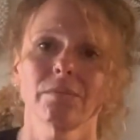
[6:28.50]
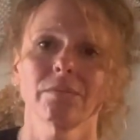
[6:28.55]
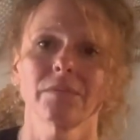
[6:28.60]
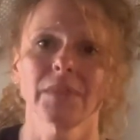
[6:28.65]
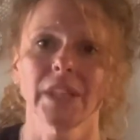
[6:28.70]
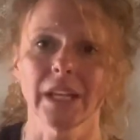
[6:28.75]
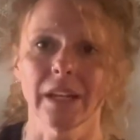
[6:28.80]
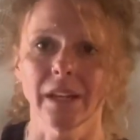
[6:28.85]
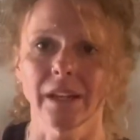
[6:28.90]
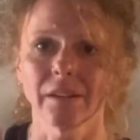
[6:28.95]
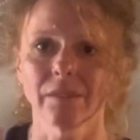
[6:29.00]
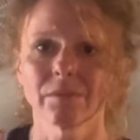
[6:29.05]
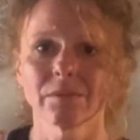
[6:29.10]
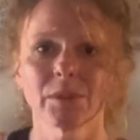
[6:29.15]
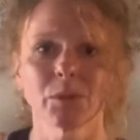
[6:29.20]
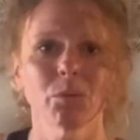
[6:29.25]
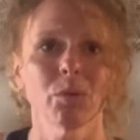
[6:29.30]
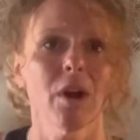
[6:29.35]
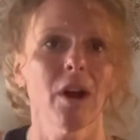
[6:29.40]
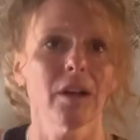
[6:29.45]
thing,
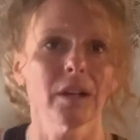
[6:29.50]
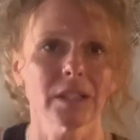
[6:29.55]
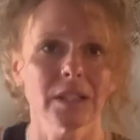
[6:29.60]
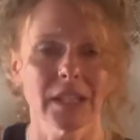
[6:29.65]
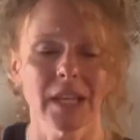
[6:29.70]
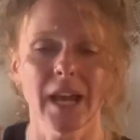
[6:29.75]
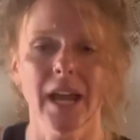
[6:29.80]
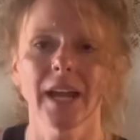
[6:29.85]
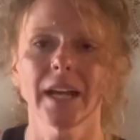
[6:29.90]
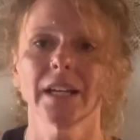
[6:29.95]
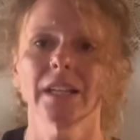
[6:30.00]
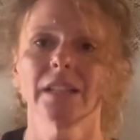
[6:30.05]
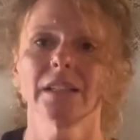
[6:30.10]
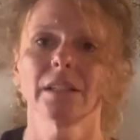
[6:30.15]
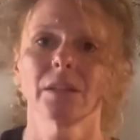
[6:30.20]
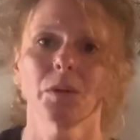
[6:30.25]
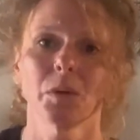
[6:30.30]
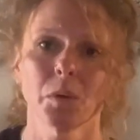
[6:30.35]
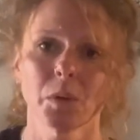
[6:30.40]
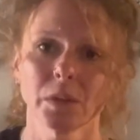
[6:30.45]
the rock sack and
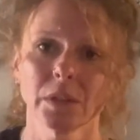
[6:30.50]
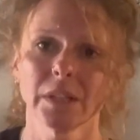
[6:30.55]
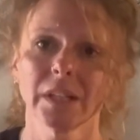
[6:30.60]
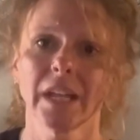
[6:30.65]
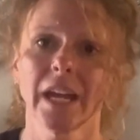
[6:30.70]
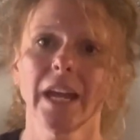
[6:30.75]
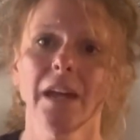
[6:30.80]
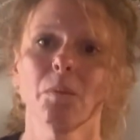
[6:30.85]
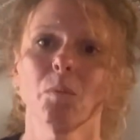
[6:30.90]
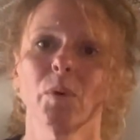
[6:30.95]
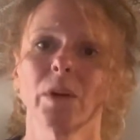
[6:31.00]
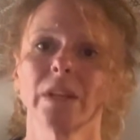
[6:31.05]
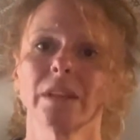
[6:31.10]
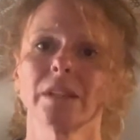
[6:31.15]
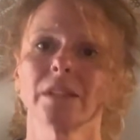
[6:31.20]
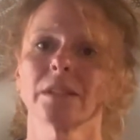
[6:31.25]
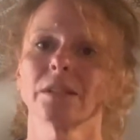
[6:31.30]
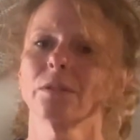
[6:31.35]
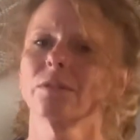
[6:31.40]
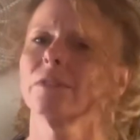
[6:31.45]
the cord that came with
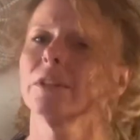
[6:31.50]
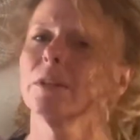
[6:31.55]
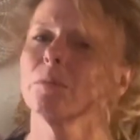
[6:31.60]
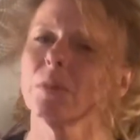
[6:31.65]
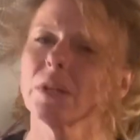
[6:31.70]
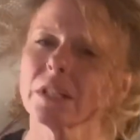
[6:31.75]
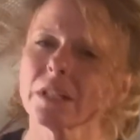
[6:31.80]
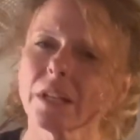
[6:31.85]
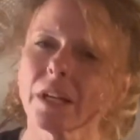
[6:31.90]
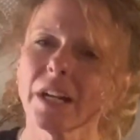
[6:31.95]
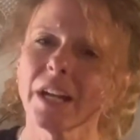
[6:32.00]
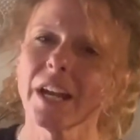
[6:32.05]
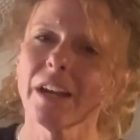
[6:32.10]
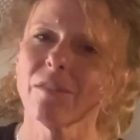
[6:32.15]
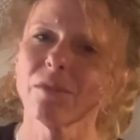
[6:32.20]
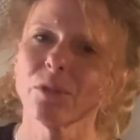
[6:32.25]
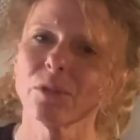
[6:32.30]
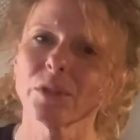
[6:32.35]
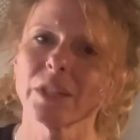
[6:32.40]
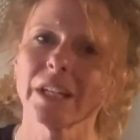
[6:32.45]
it. So if anybody's got any
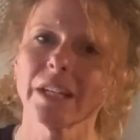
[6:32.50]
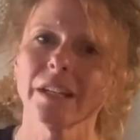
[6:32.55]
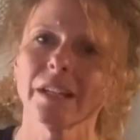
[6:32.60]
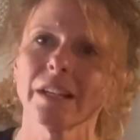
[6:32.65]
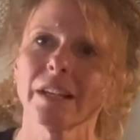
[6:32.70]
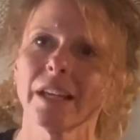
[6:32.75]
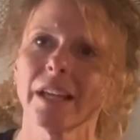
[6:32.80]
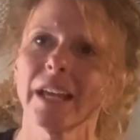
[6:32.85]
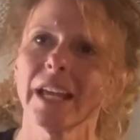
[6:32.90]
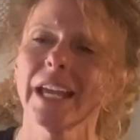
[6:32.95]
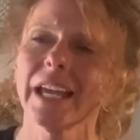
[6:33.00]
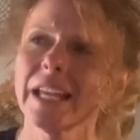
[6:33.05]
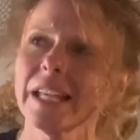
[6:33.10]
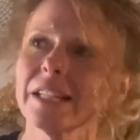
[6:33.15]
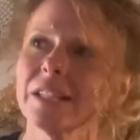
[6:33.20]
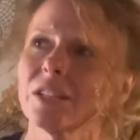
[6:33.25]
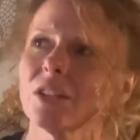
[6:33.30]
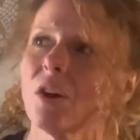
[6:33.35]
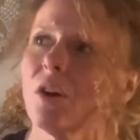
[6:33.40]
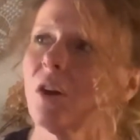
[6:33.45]
helpful
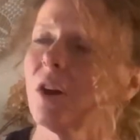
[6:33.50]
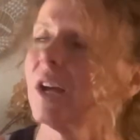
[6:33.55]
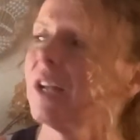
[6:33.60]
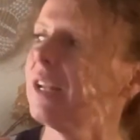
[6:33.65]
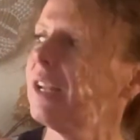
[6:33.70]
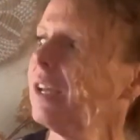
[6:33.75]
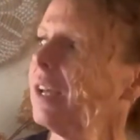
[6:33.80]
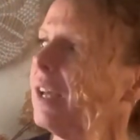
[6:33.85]
hints on